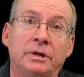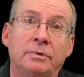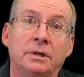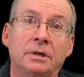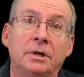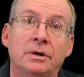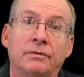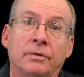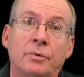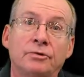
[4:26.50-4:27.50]
but
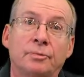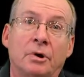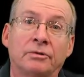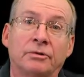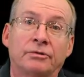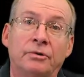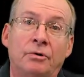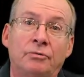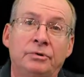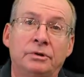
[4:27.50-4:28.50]
for the most part there's
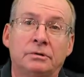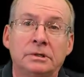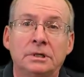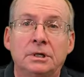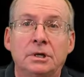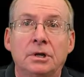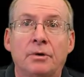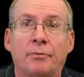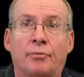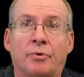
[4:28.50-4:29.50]
no real
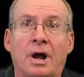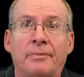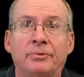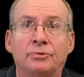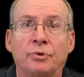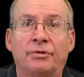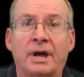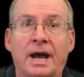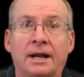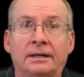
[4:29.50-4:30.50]
problems with
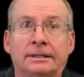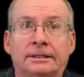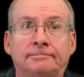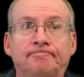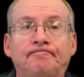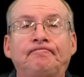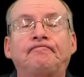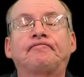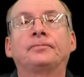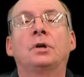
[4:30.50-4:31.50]
that.
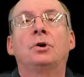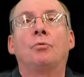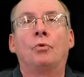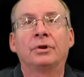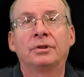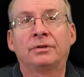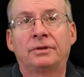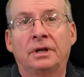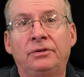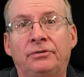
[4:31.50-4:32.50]
One of the
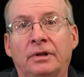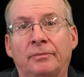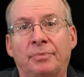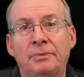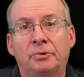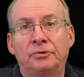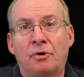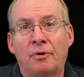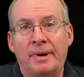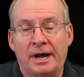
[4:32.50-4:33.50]
things that people
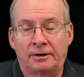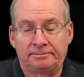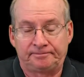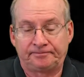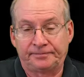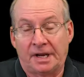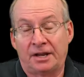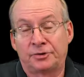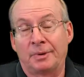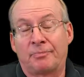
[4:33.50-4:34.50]
know about, and
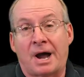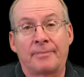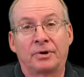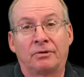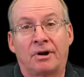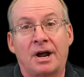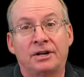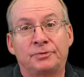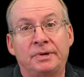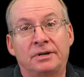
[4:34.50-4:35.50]
it's been
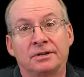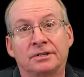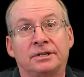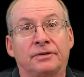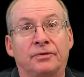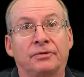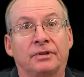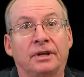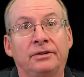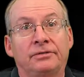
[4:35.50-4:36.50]
popularized because of different
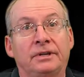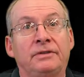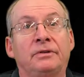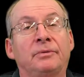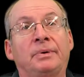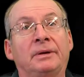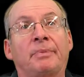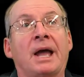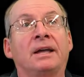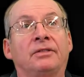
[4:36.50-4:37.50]
things, even the Big
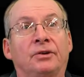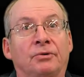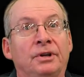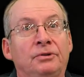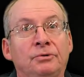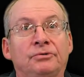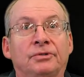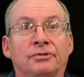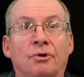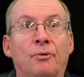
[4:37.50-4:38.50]
Bang Theory used
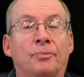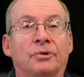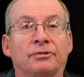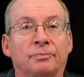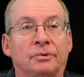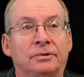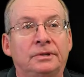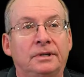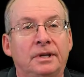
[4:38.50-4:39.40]
this whole principle and